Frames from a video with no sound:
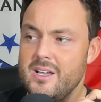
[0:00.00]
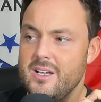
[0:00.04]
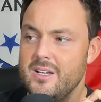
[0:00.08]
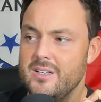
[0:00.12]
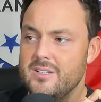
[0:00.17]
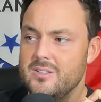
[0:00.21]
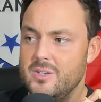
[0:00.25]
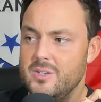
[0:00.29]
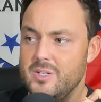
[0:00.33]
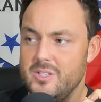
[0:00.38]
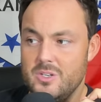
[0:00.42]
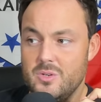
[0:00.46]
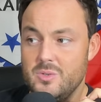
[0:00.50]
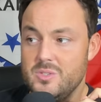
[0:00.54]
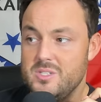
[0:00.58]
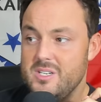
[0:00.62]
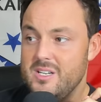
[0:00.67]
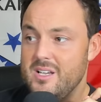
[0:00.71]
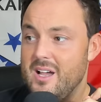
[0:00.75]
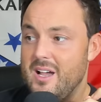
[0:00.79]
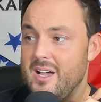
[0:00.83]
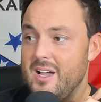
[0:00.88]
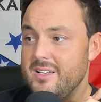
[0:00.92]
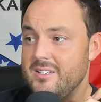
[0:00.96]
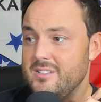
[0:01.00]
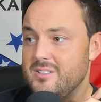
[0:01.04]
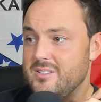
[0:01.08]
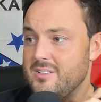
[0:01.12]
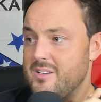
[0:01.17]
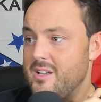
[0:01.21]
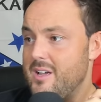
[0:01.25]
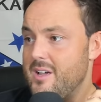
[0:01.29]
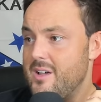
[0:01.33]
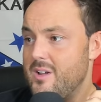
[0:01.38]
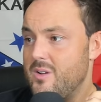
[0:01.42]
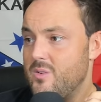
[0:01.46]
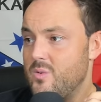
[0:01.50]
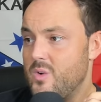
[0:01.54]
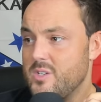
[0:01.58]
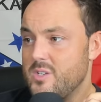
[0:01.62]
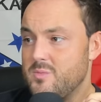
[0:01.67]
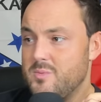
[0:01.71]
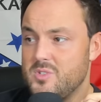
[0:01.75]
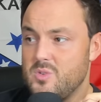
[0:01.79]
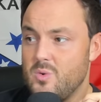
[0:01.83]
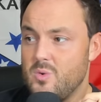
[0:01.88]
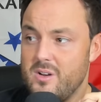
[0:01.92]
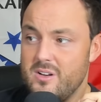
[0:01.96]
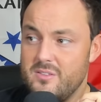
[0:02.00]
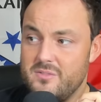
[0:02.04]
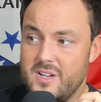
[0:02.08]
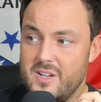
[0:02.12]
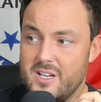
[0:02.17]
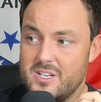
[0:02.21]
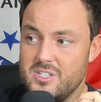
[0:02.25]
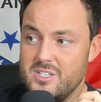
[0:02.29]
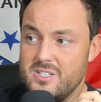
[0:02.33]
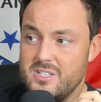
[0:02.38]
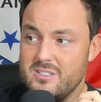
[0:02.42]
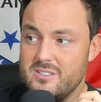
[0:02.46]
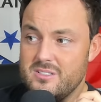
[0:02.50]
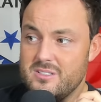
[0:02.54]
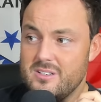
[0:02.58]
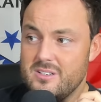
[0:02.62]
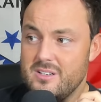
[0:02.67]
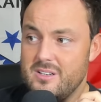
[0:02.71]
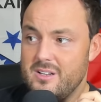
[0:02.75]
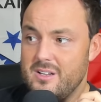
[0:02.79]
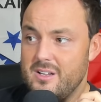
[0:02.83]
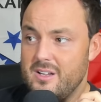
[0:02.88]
including U T Is, respiratory infections,